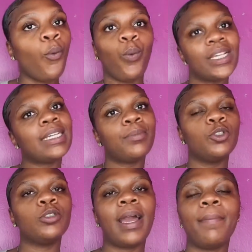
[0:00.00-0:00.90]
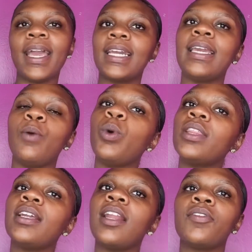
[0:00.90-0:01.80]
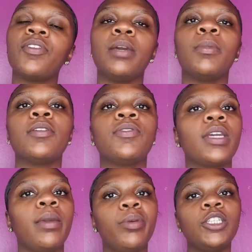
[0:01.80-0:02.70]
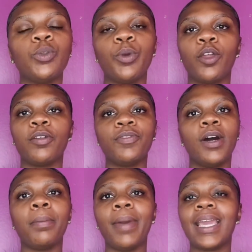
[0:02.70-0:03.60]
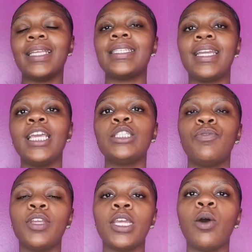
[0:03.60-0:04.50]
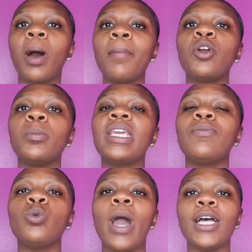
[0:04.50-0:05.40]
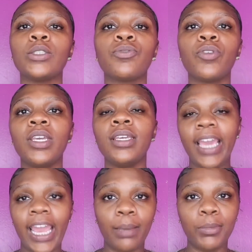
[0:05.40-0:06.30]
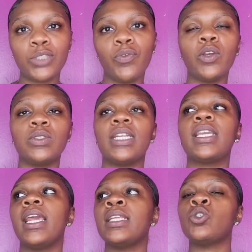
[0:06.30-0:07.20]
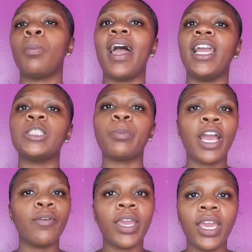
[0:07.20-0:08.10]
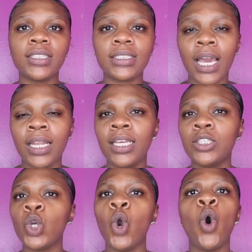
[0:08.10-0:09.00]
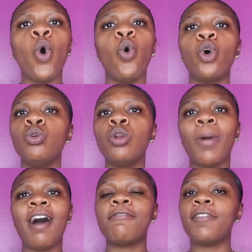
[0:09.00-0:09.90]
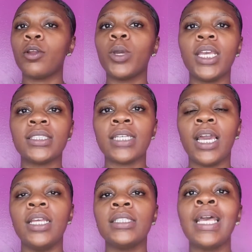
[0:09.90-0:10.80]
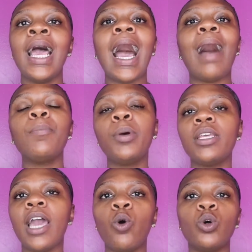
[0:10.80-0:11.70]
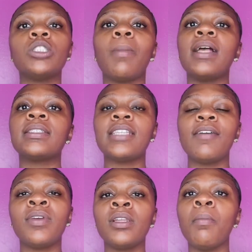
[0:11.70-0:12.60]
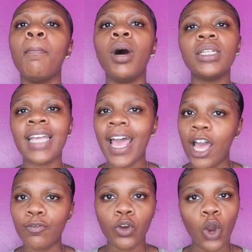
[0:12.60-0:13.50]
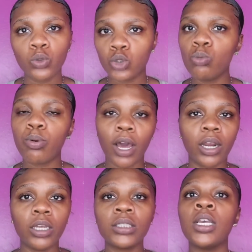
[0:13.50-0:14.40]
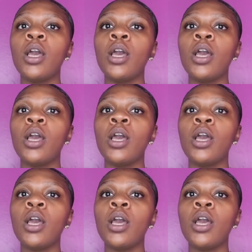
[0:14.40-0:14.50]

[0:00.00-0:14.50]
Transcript: What's up, YouTube? I'm back again with another For Your Motherfucking Bitch, and we are the fuck back. In today's video, I'm going to be giving you guys free game. This video is dedicated to my aspiring hairstylist, or you know, my fellow hairstylist. I'm putting y'all onto my 7 must-have go-to products